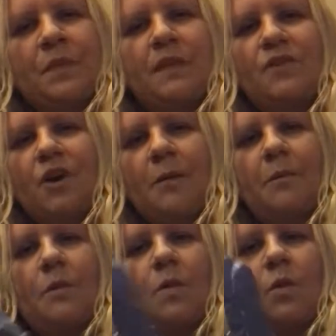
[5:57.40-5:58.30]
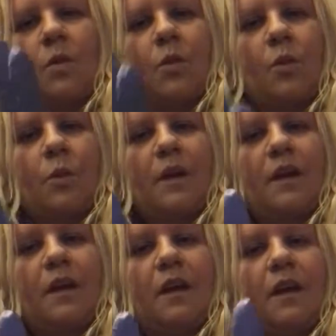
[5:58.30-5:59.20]
the top
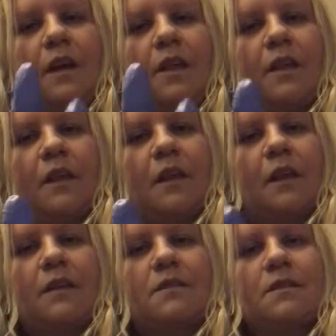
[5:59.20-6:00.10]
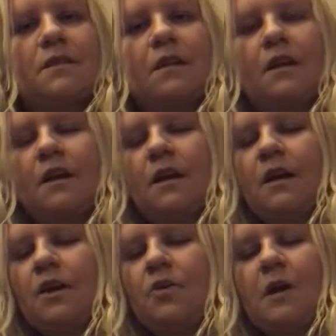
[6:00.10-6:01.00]
3 things:
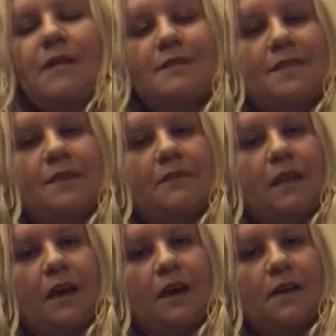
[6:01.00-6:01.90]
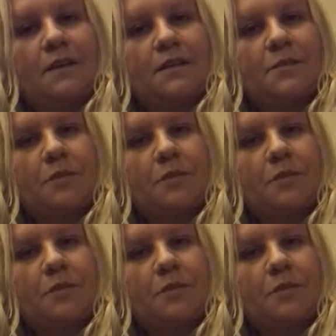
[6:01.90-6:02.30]
you have CVS